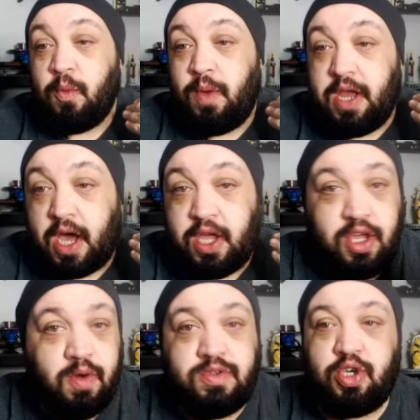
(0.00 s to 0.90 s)
When a
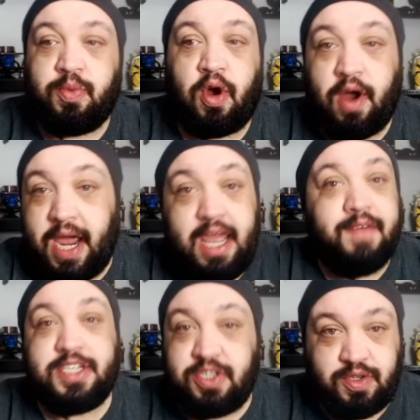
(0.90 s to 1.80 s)
YouTuber or any
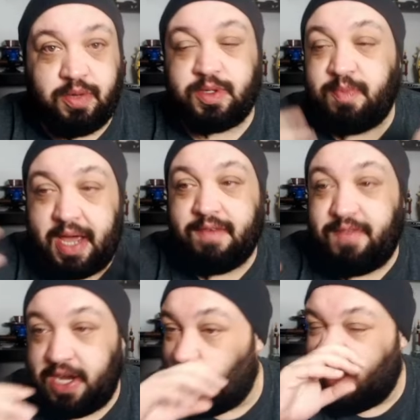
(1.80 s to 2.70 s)
of us YouTubers make a
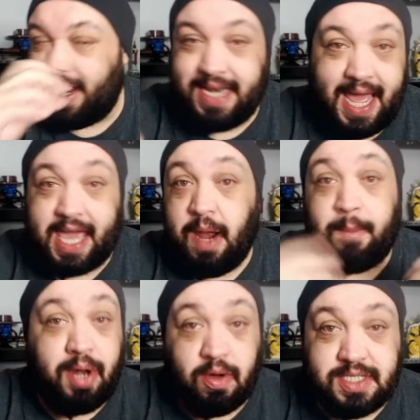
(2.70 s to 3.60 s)
video on a deck and
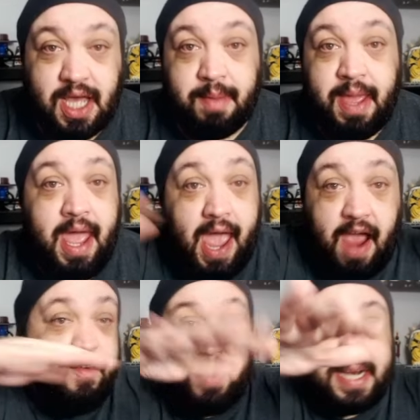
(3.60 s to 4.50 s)
it blows up,
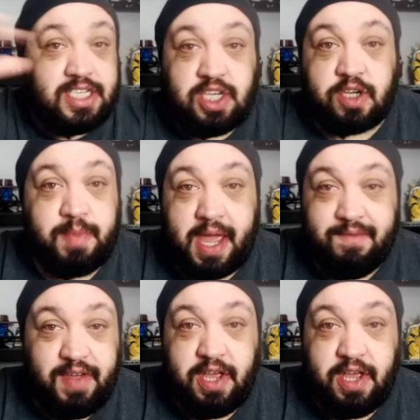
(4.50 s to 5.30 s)
everybody just starts making